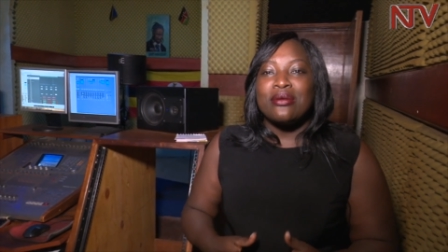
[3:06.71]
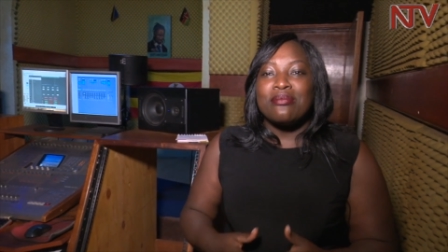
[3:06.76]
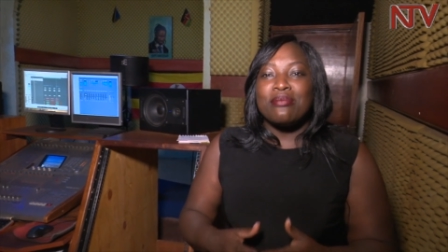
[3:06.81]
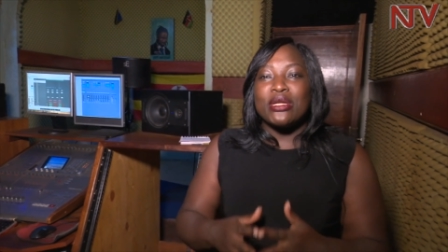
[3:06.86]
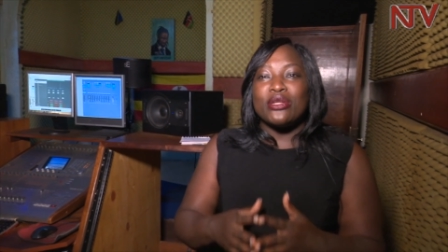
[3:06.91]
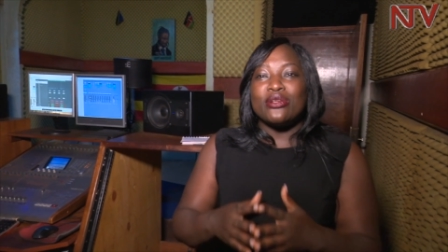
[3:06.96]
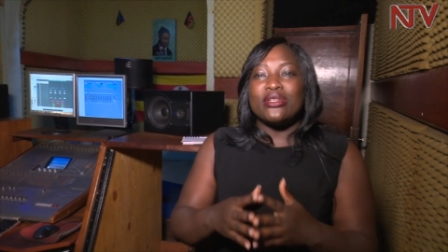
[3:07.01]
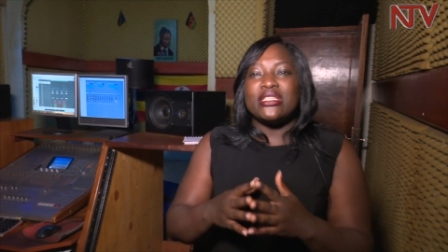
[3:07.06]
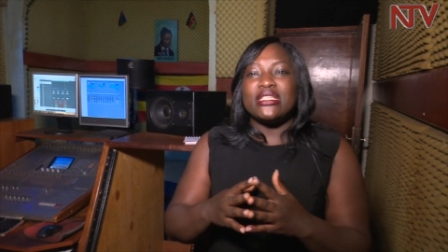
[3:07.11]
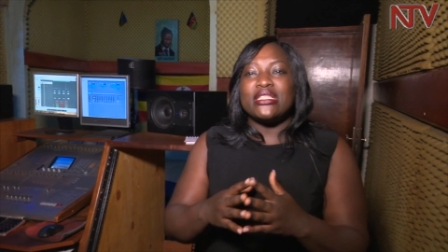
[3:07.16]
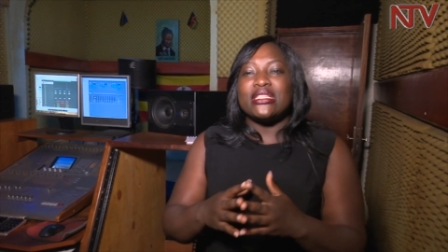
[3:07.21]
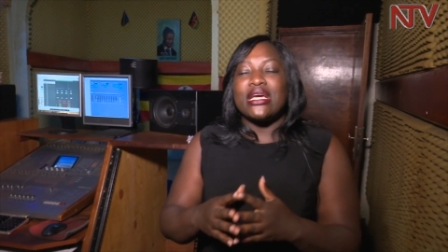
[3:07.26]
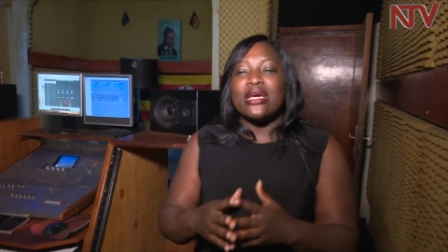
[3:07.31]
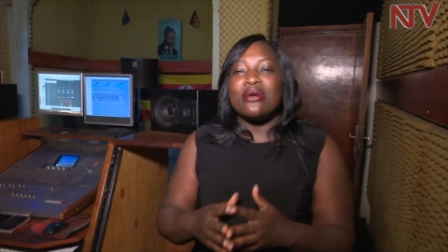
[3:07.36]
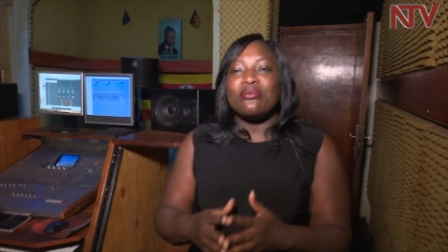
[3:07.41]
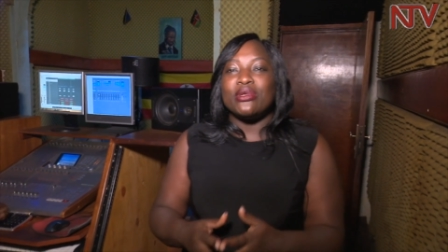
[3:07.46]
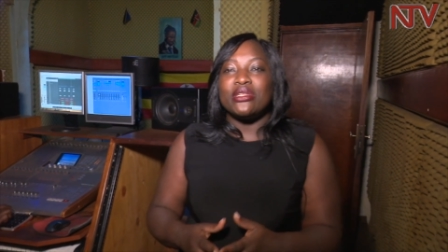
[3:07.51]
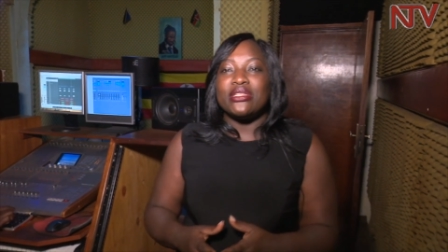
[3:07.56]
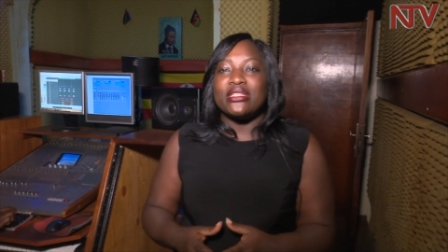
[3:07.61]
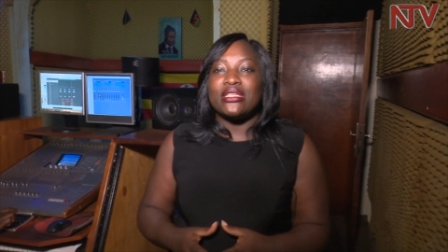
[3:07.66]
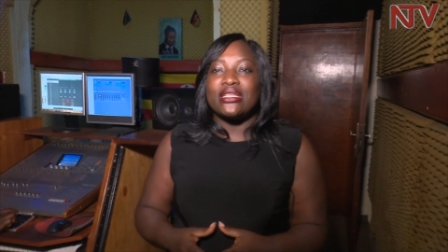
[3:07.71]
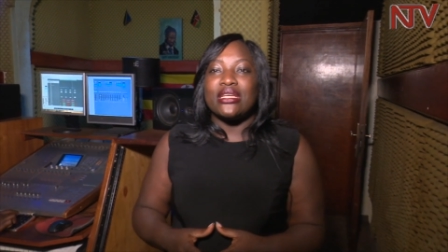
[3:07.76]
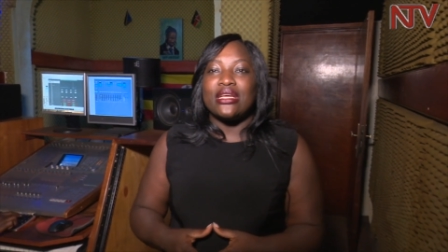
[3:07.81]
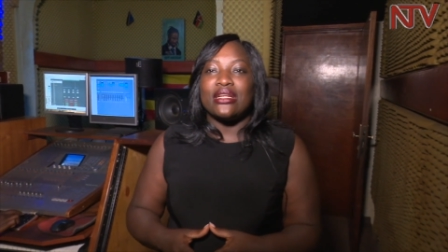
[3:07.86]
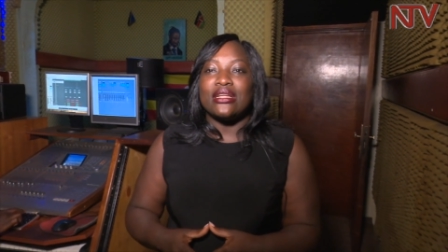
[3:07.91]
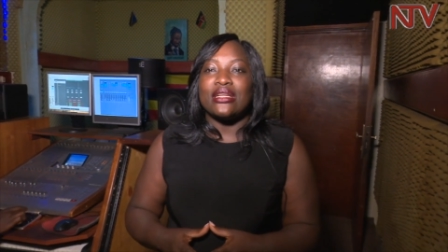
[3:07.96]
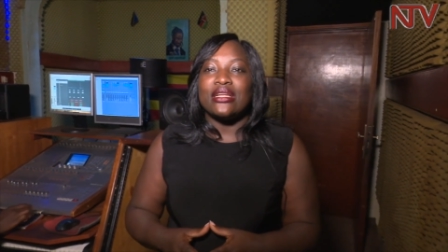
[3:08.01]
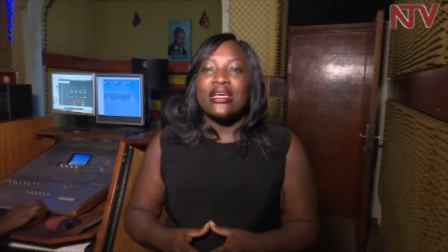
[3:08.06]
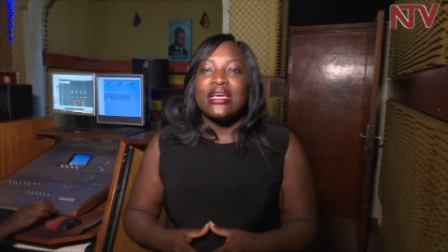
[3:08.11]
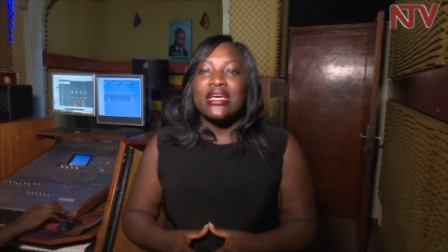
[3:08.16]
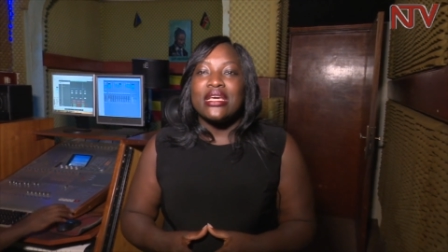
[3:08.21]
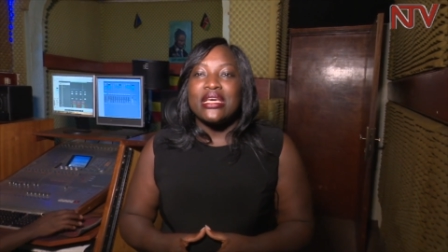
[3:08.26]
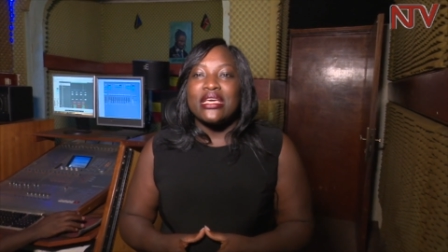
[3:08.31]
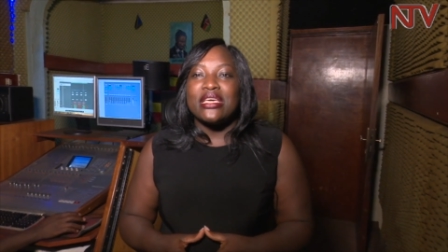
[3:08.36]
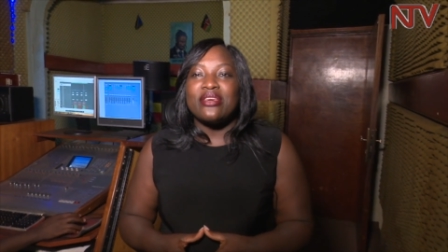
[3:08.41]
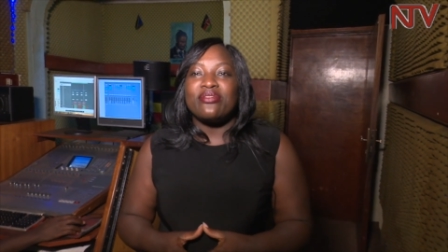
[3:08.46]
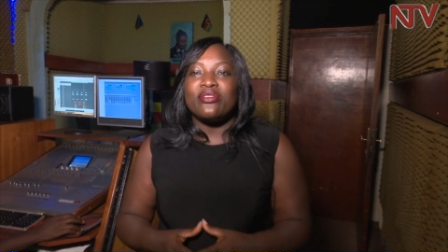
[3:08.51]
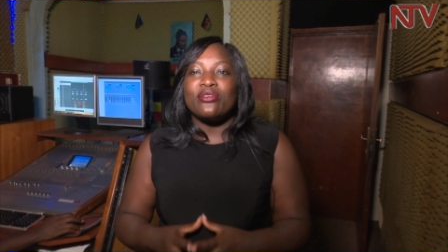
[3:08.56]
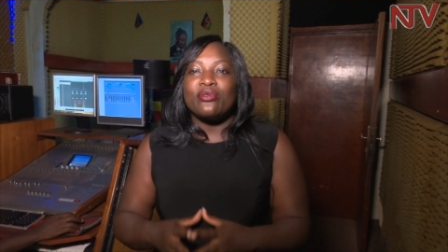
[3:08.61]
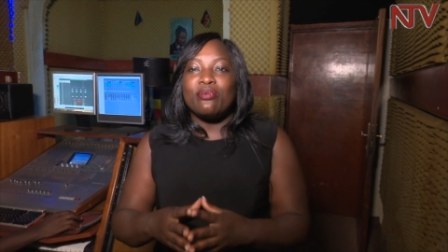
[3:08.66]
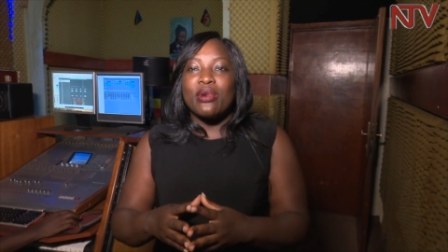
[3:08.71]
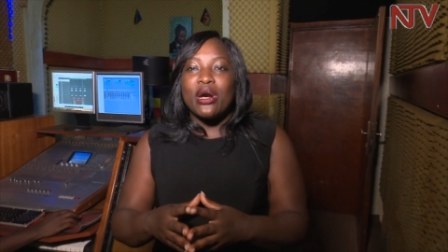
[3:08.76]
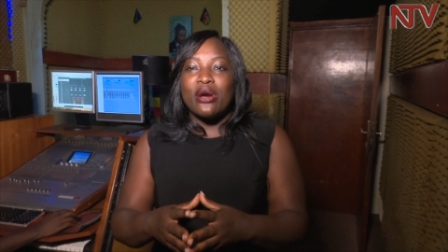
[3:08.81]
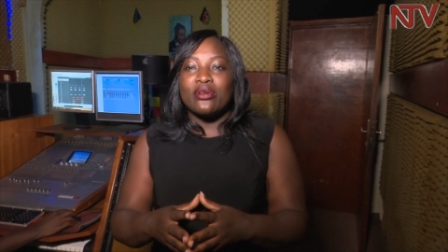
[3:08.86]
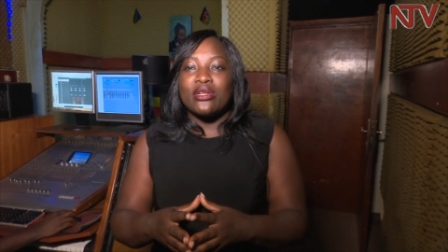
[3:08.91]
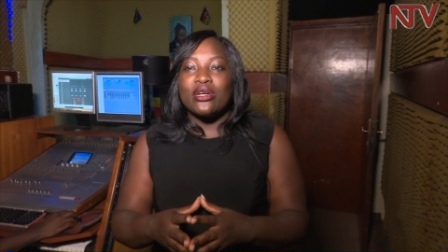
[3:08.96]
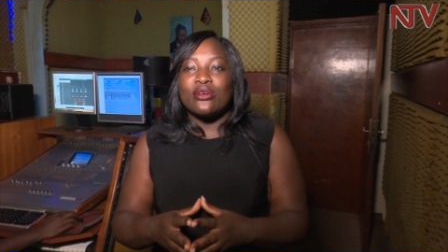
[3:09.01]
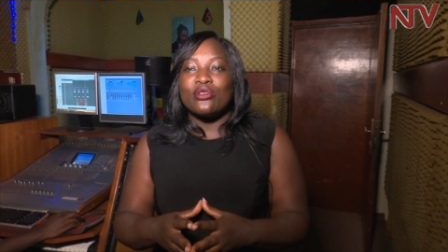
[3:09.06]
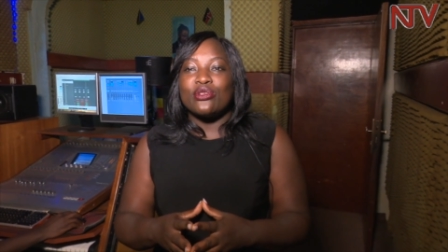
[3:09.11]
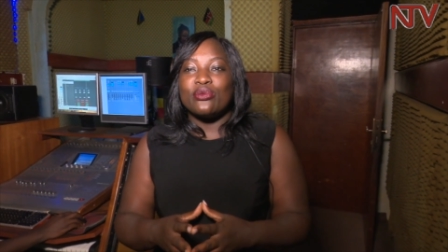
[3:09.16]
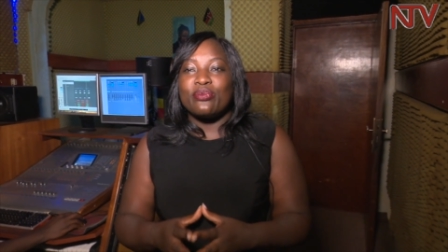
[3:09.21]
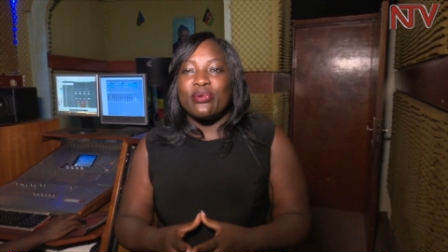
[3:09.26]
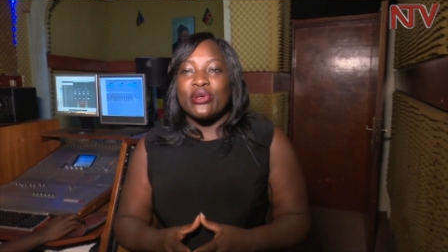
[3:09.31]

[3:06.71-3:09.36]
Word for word: But only time will tell if you bow down to